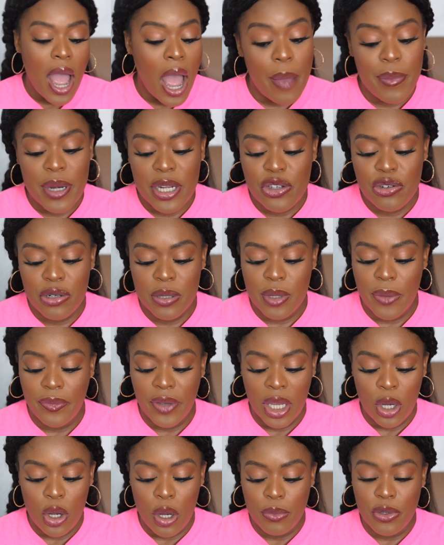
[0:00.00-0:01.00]
How many streams of
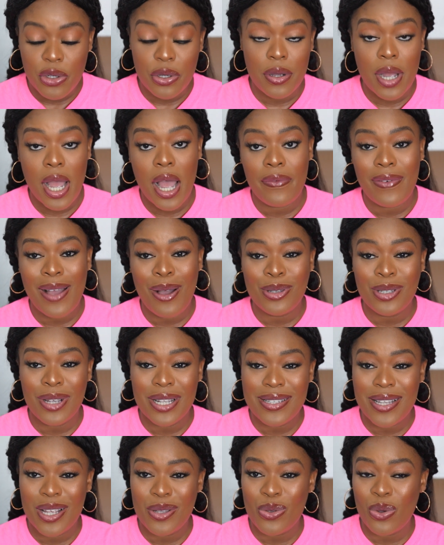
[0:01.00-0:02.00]
income do you have? I'll
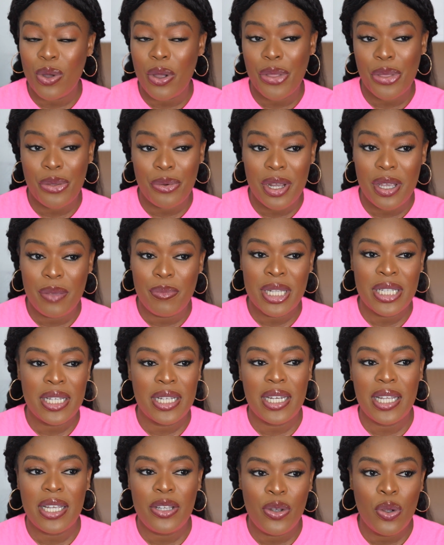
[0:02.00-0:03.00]
just say 2 or 3.
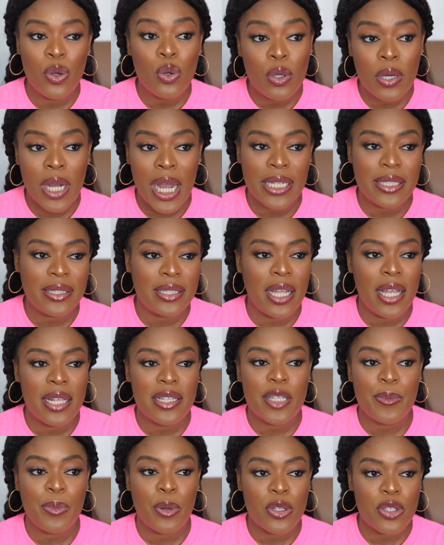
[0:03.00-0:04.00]
Basically, Google
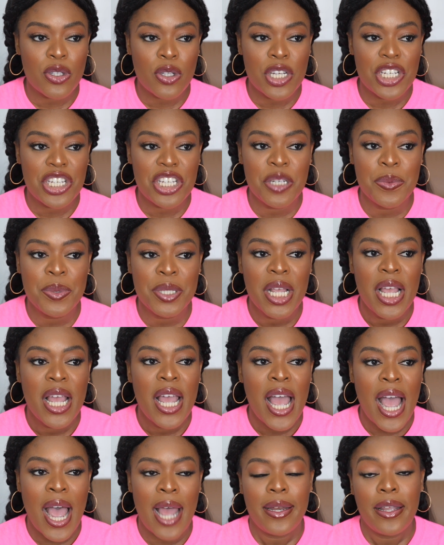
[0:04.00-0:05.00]
AdSense, sponsorships,
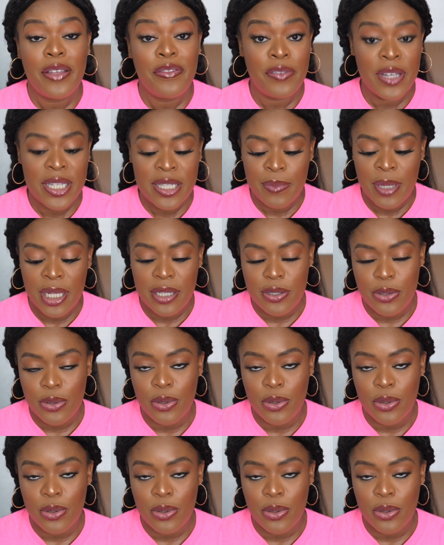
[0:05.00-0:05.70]
and investments.